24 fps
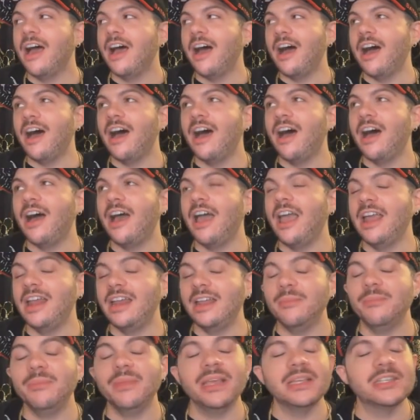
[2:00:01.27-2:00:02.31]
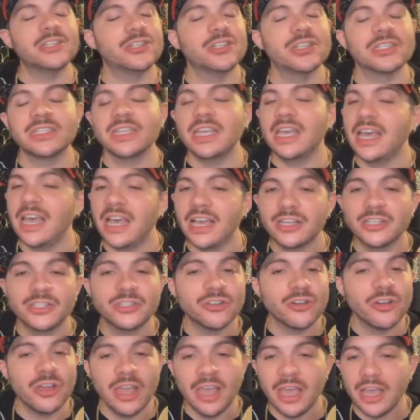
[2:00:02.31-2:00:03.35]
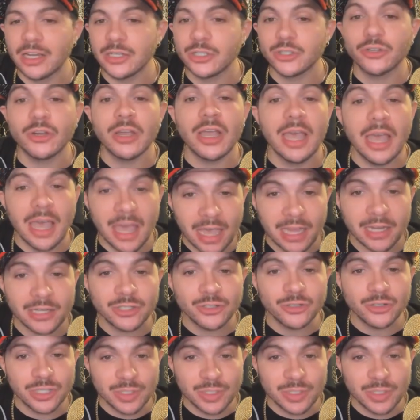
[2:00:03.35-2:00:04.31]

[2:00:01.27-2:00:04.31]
And it makes it just extra, extra, extra